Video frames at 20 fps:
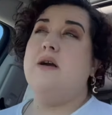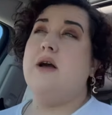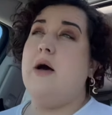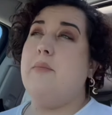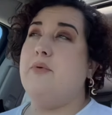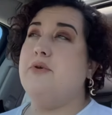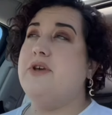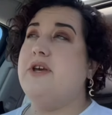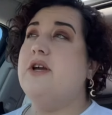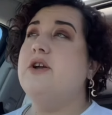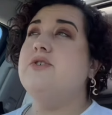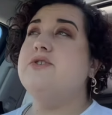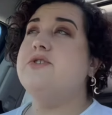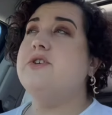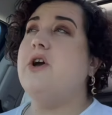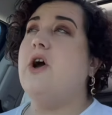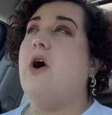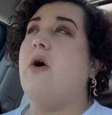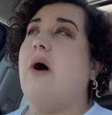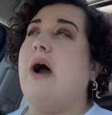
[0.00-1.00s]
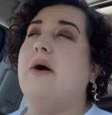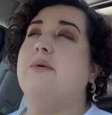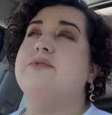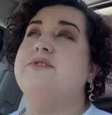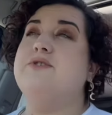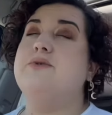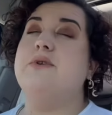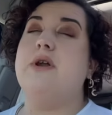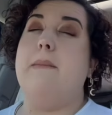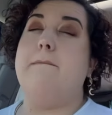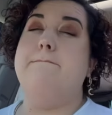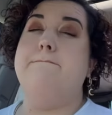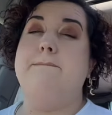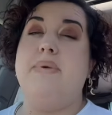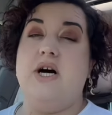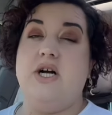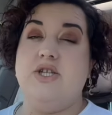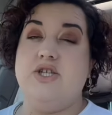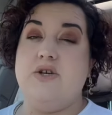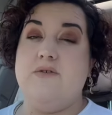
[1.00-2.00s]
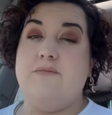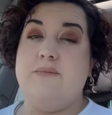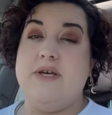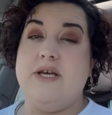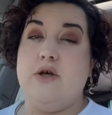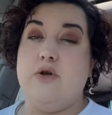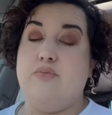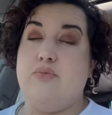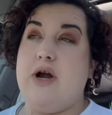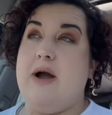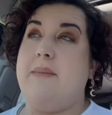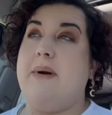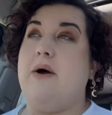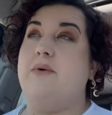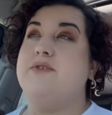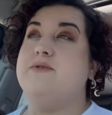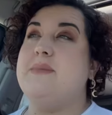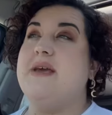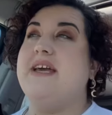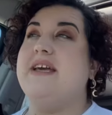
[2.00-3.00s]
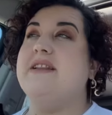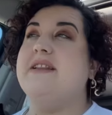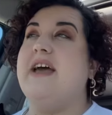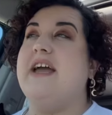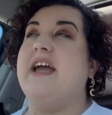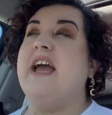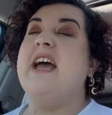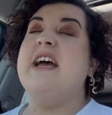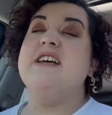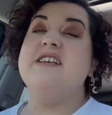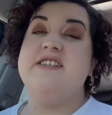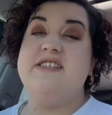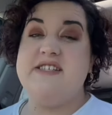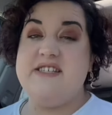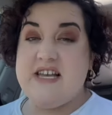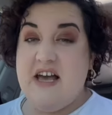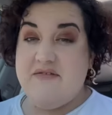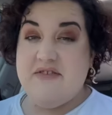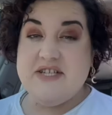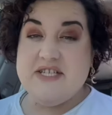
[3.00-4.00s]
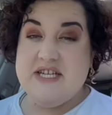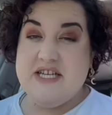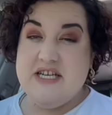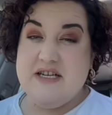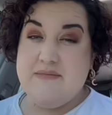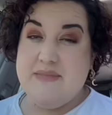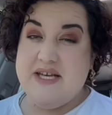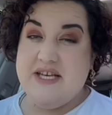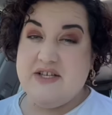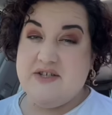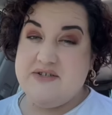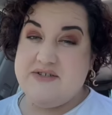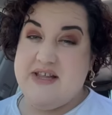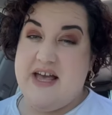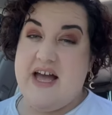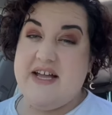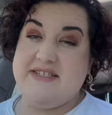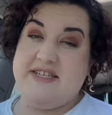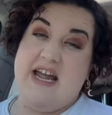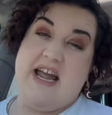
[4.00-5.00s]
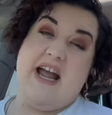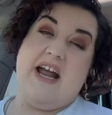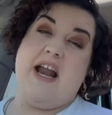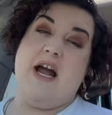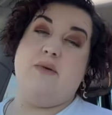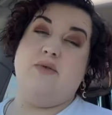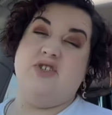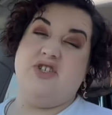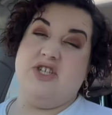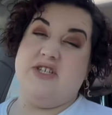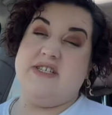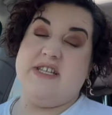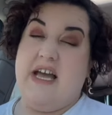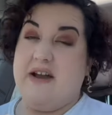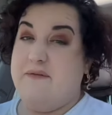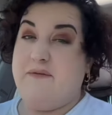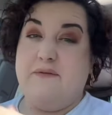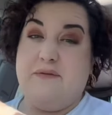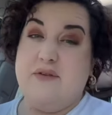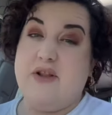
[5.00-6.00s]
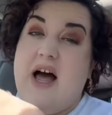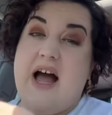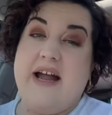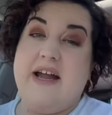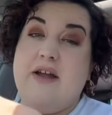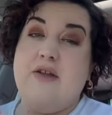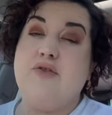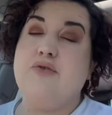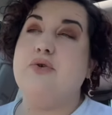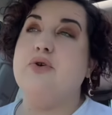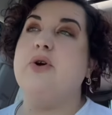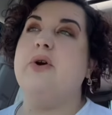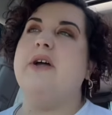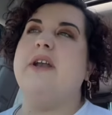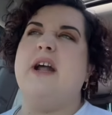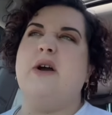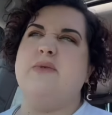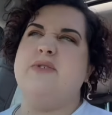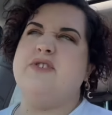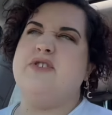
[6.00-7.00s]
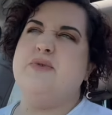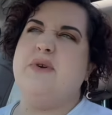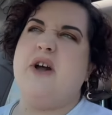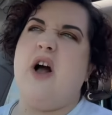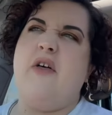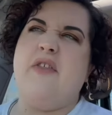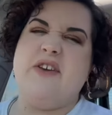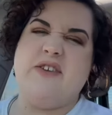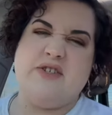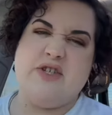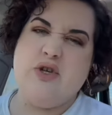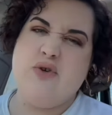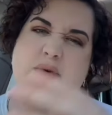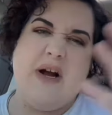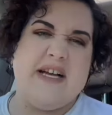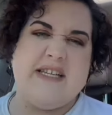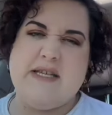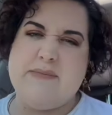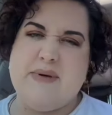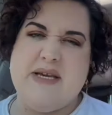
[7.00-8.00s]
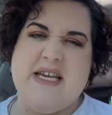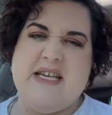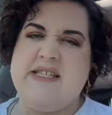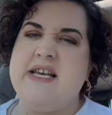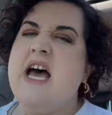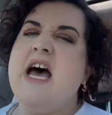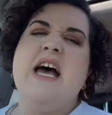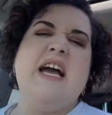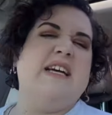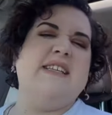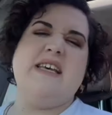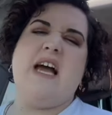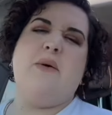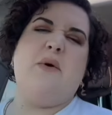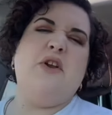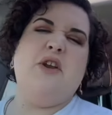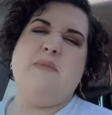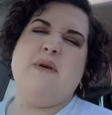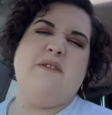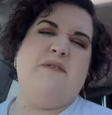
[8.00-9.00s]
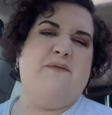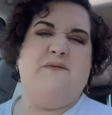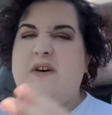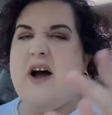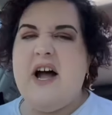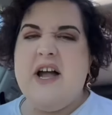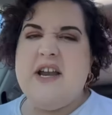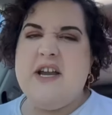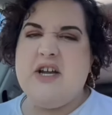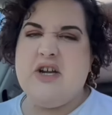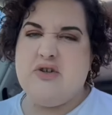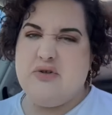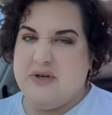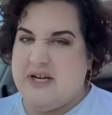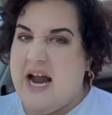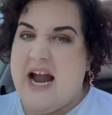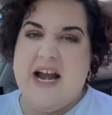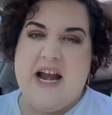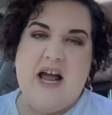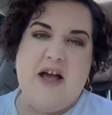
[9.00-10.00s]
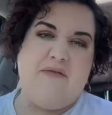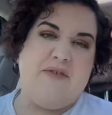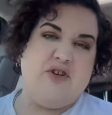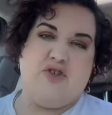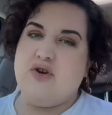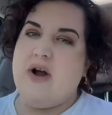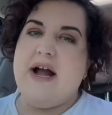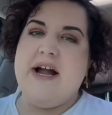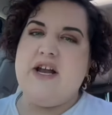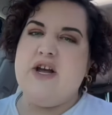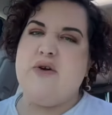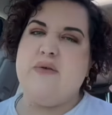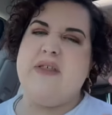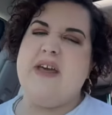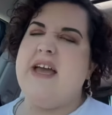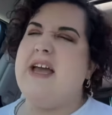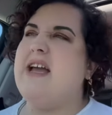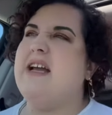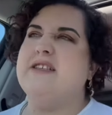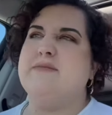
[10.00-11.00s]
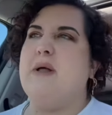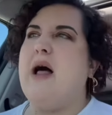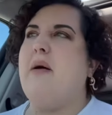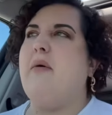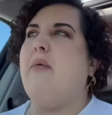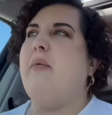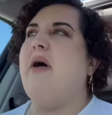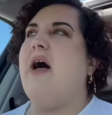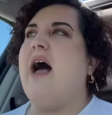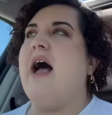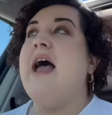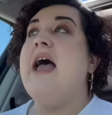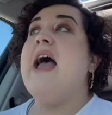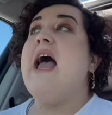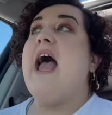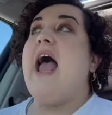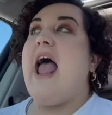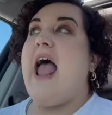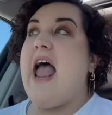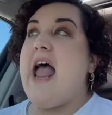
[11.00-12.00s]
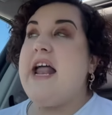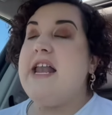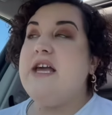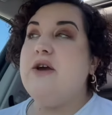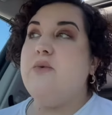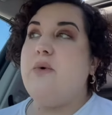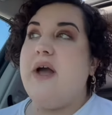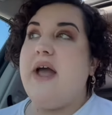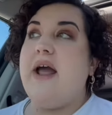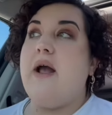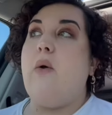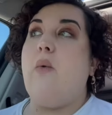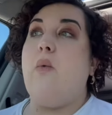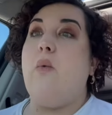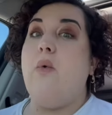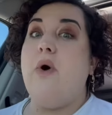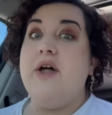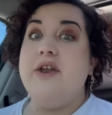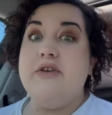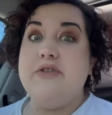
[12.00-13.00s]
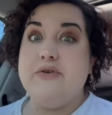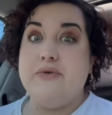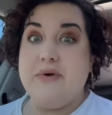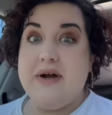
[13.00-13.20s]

A couple years ago, I was doing a bunch of meal prep. I was making like 17 meals that day, and I was just like flying through it, and I was doing all these new recipes because I wanted to be fun and creative and try new things, blah, blah, blah. Anyway, one of the